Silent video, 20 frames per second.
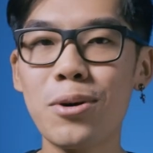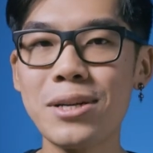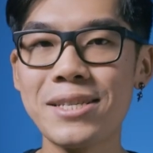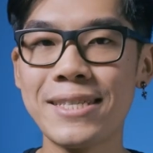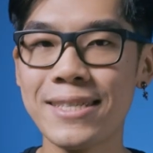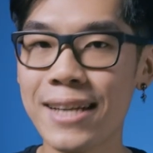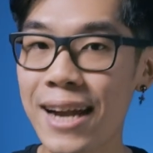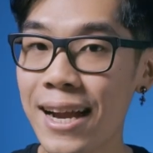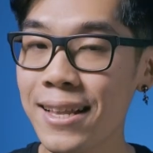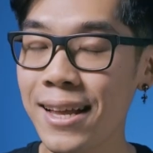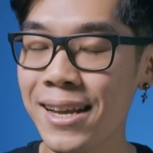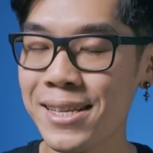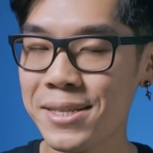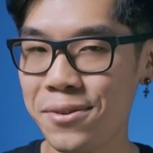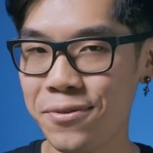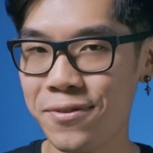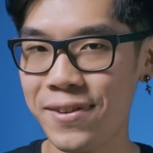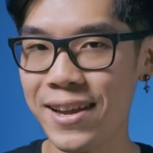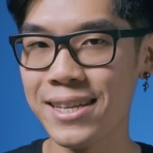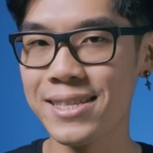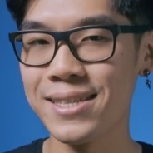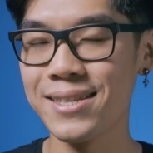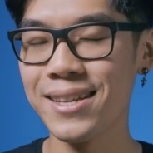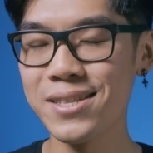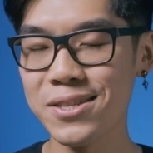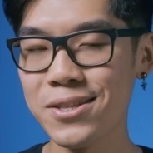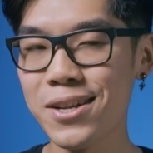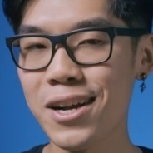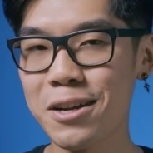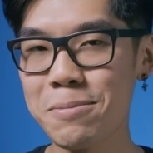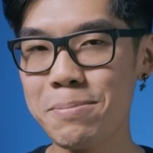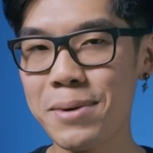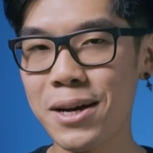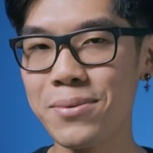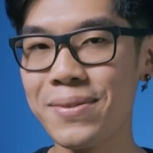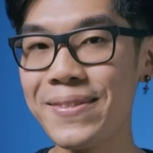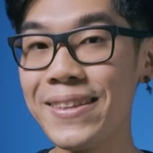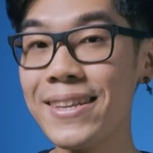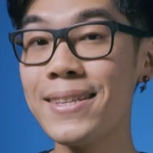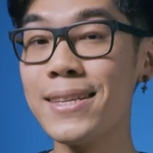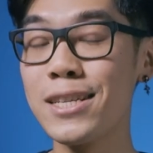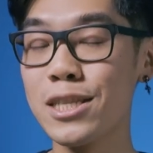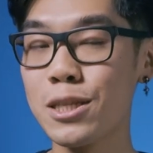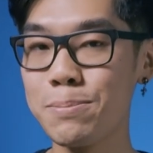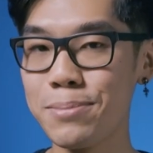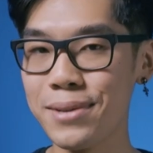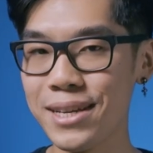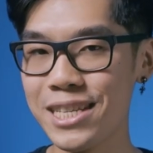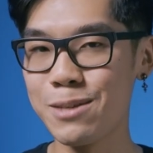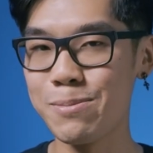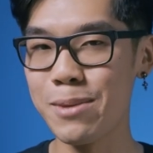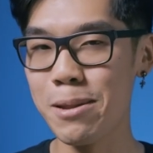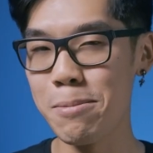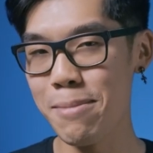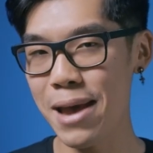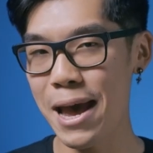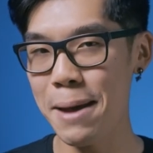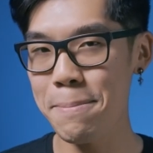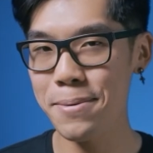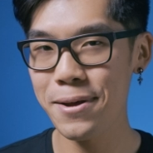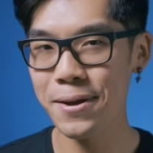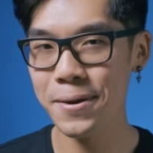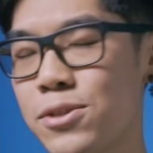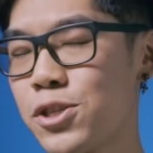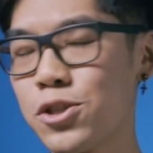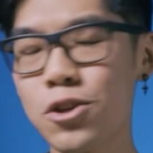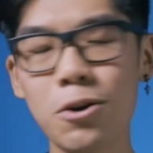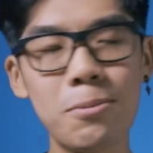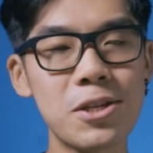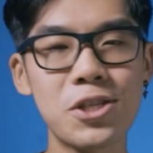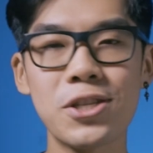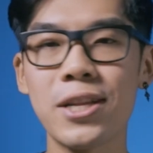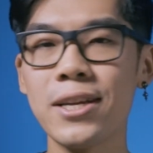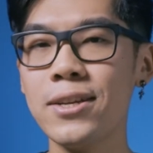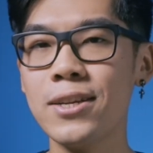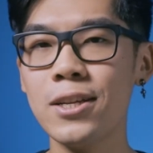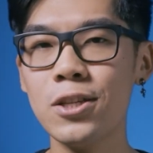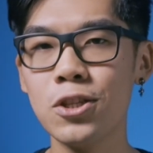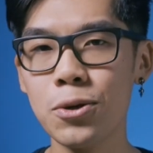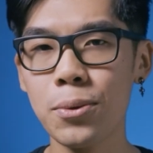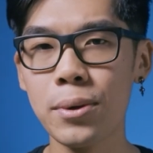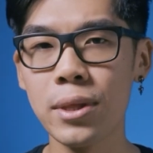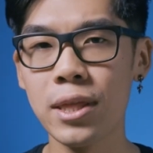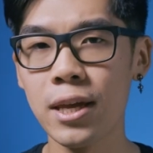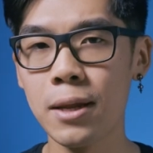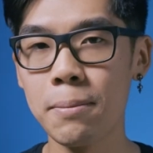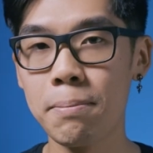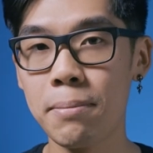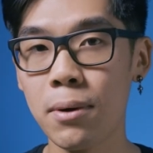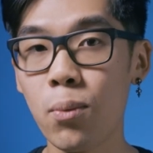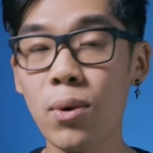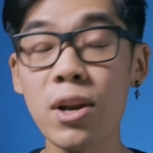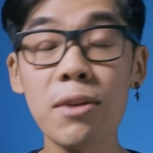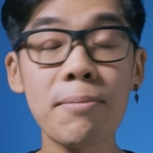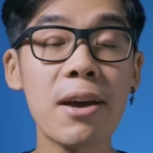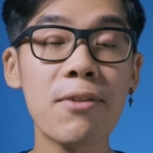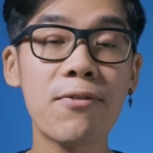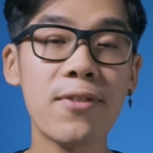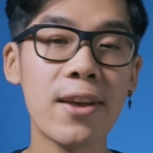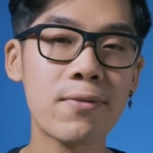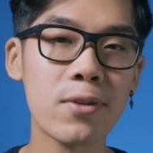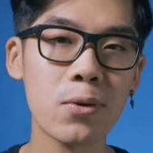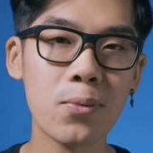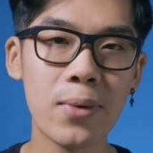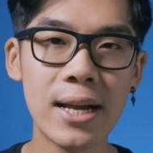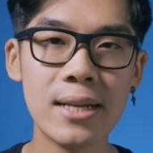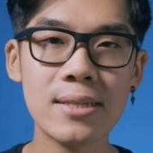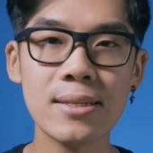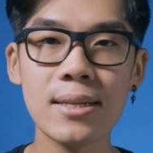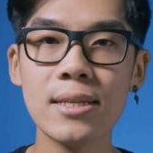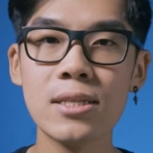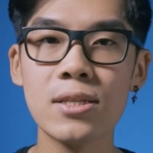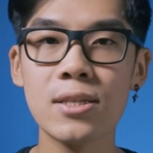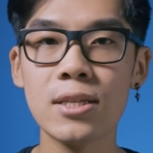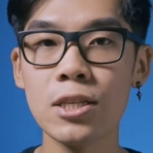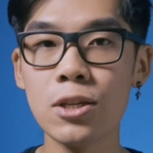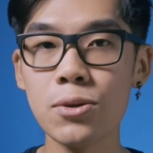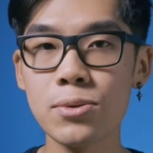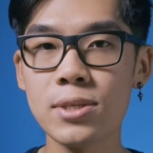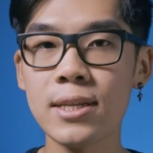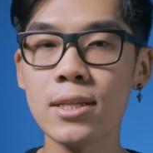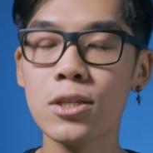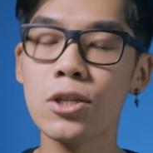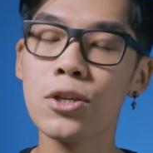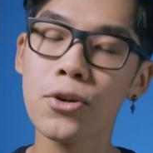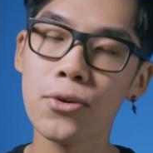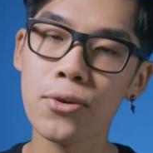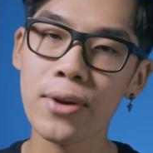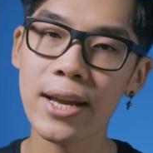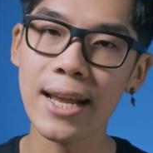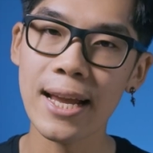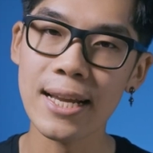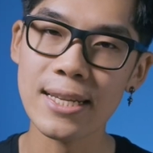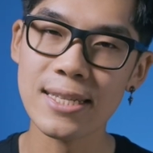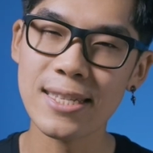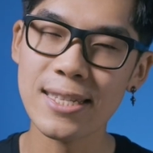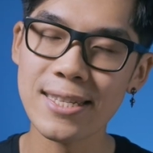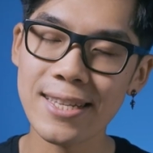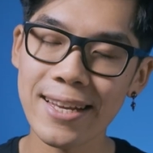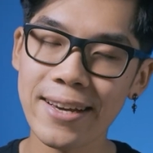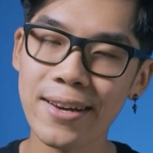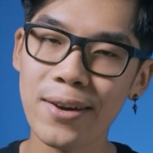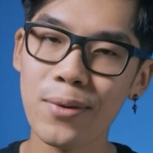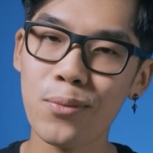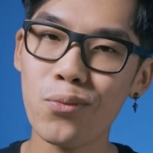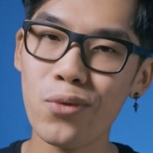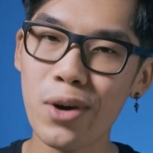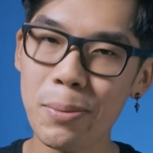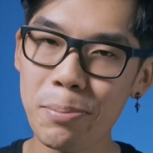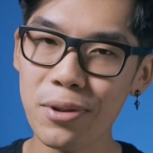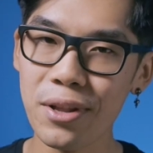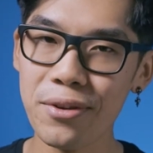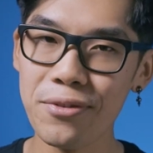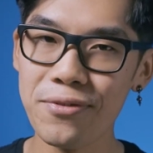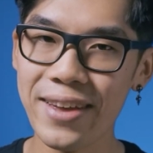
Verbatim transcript: more stylized effects, let's talk about the displacement map. There's so much that you can do with it, but one of of my favorite ways is to use it to create a sick ripple